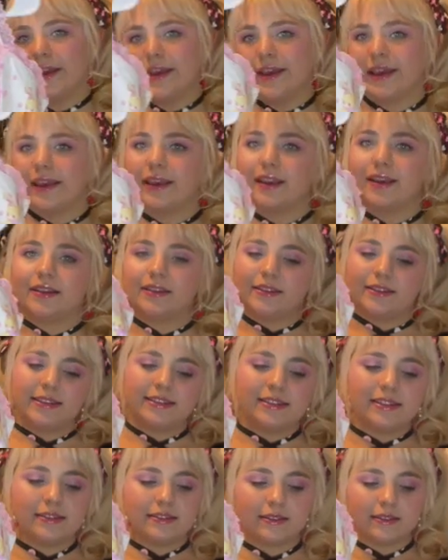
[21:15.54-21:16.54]
And this
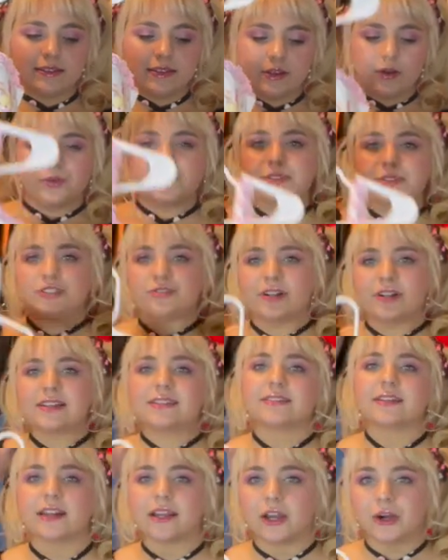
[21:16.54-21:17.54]
is the only dress
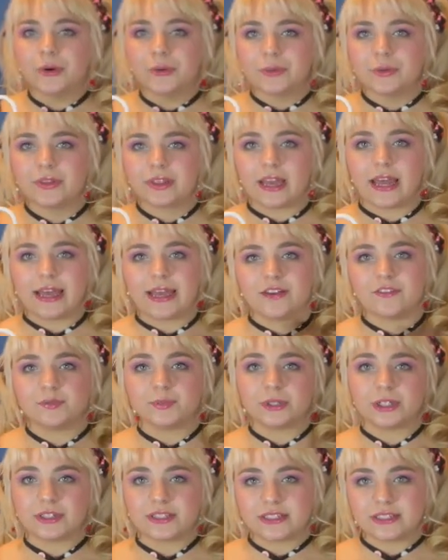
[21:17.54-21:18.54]
that I own that I have
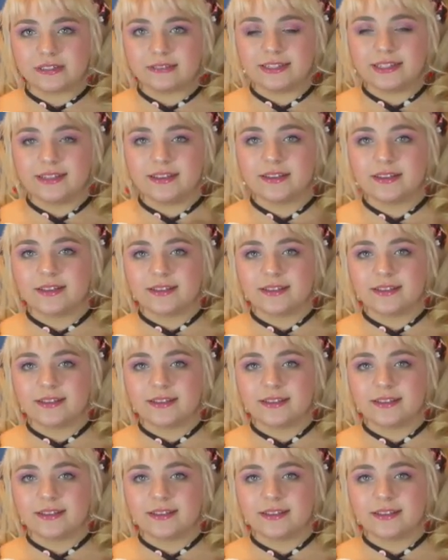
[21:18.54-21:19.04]
personally